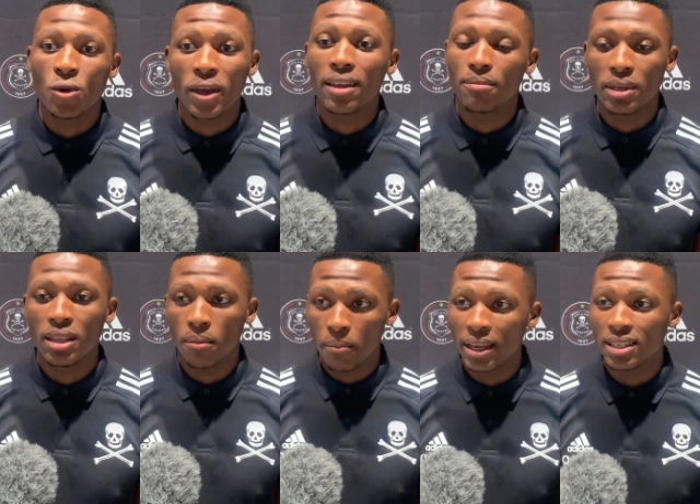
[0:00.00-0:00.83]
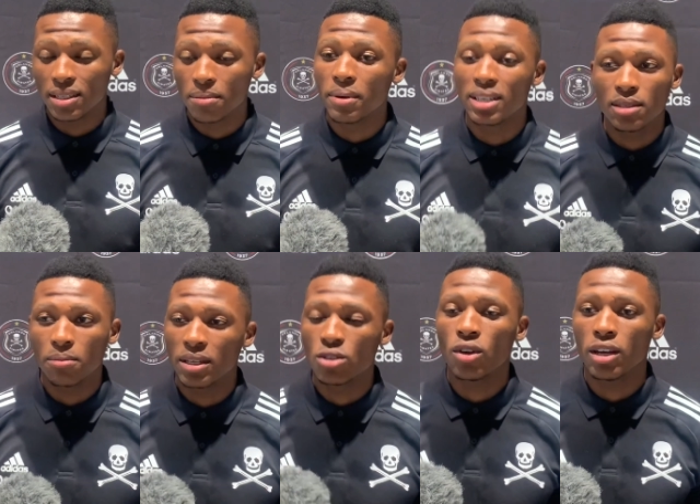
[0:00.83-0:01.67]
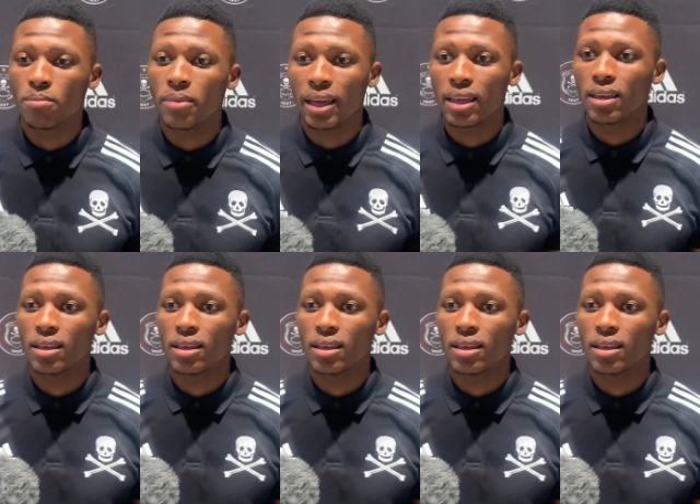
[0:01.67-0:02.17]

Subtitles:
can be the best right back,